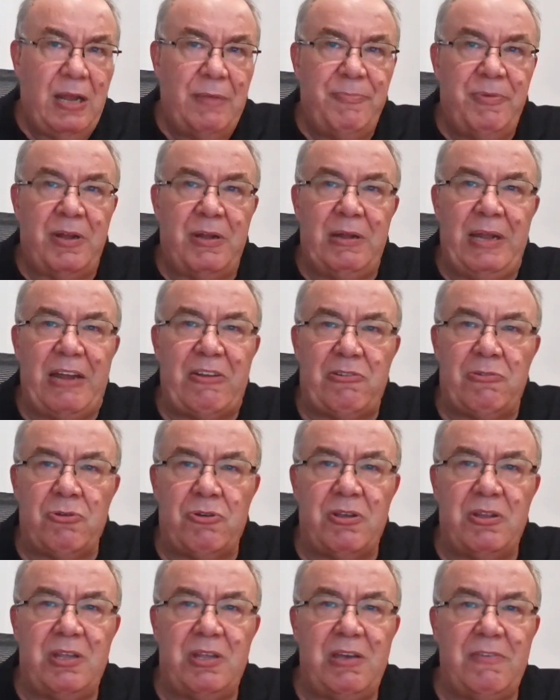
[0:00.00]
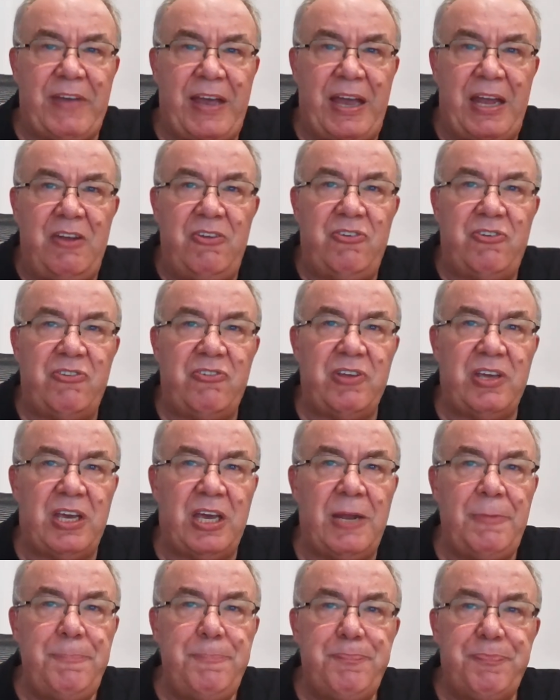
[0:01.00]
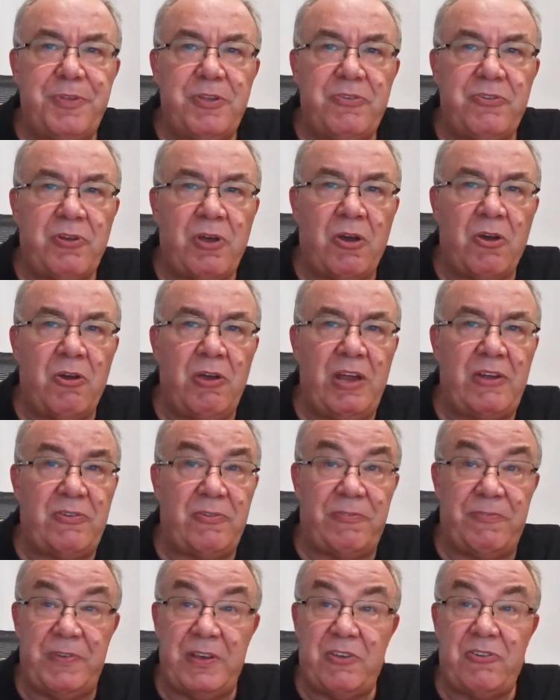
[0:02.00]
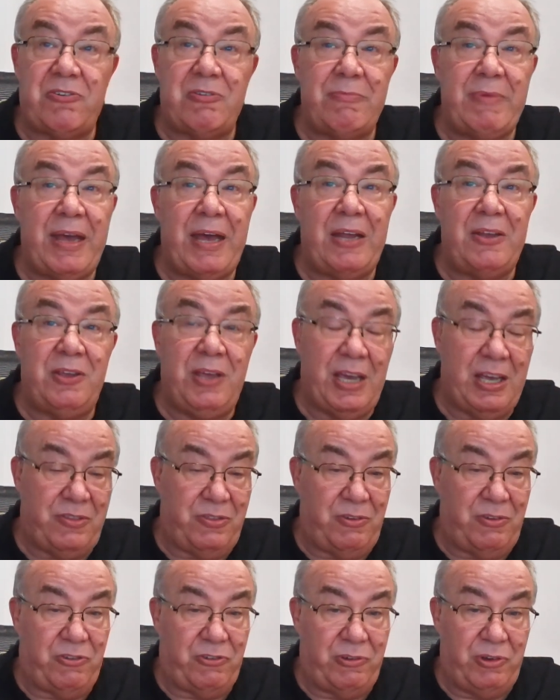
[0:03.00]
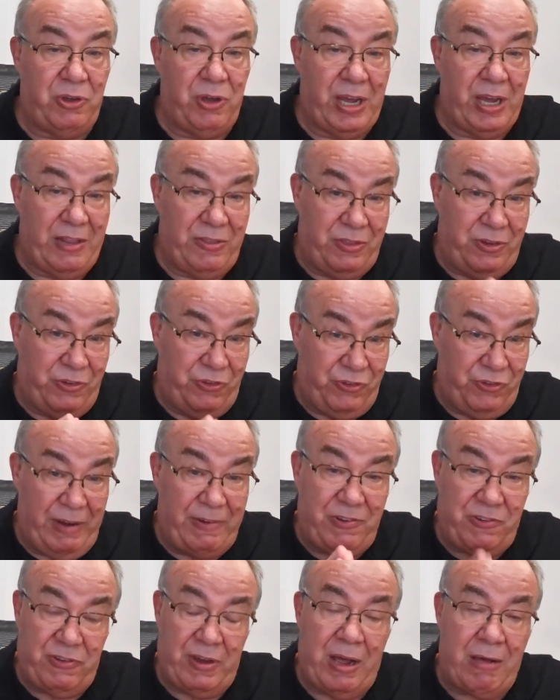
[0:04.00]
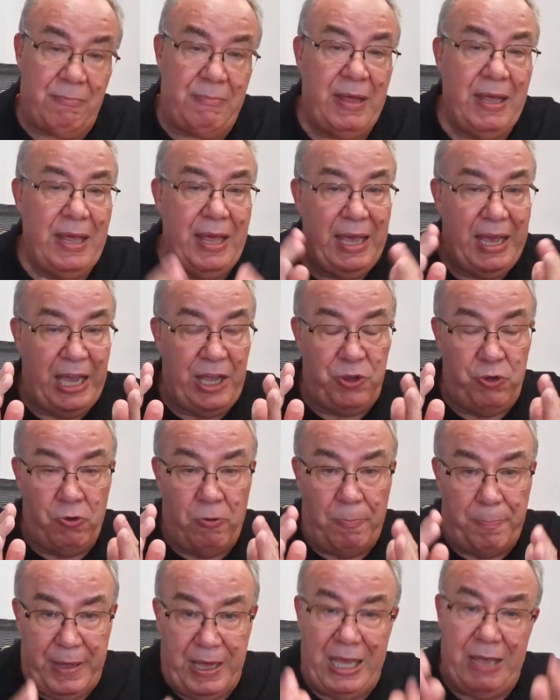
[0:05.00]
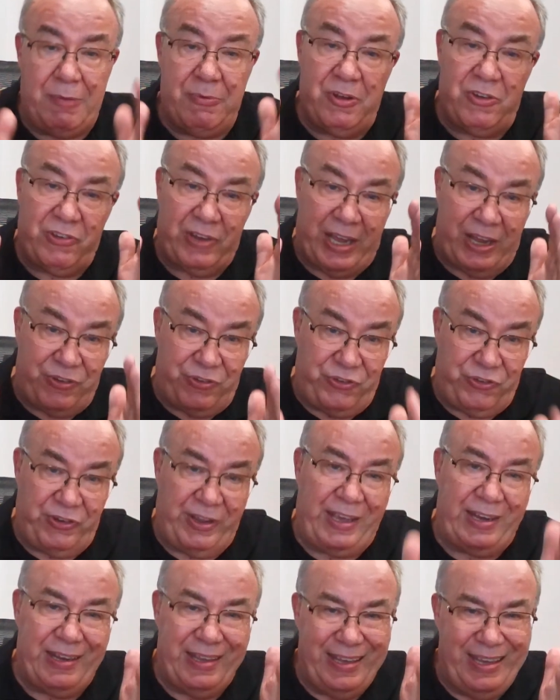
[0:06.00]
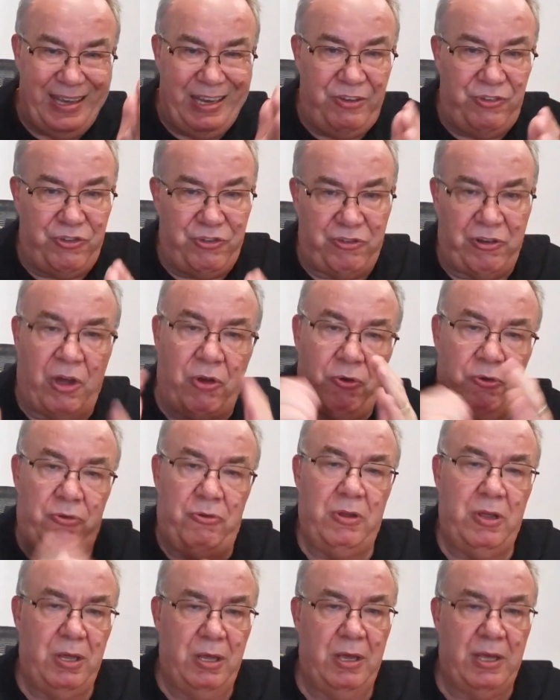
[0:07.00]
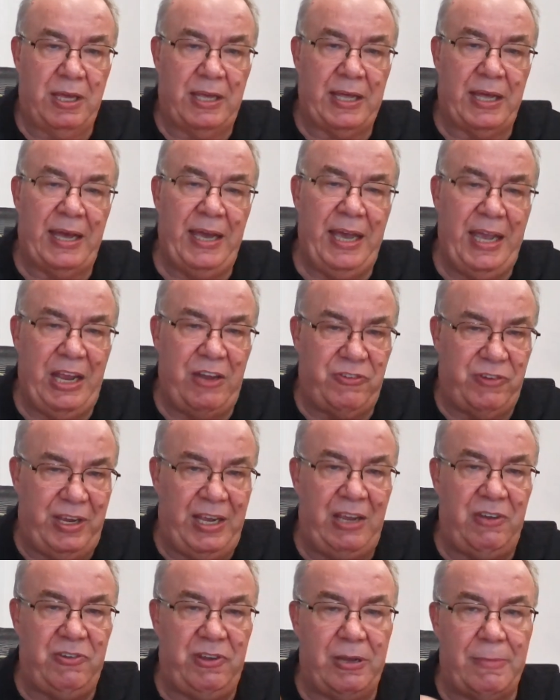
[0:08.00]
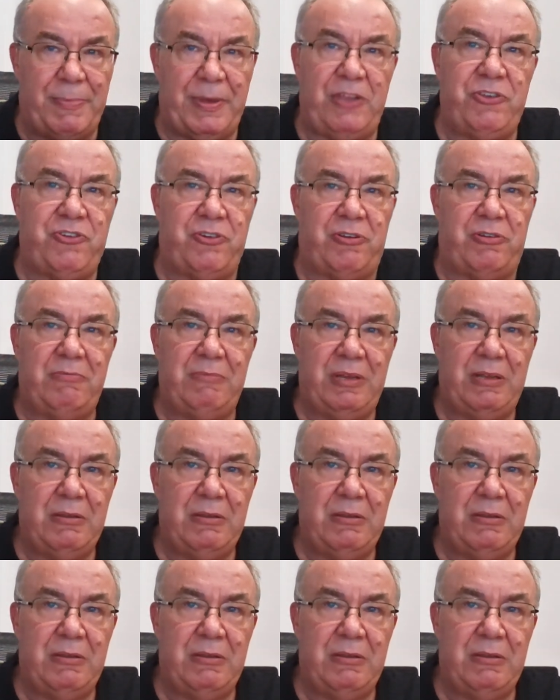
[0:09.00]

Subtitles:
But let's look at the advantages again. So it's a fixed amount. You get the set sum, and your payments are set in stone. Okay, it's easy to budget.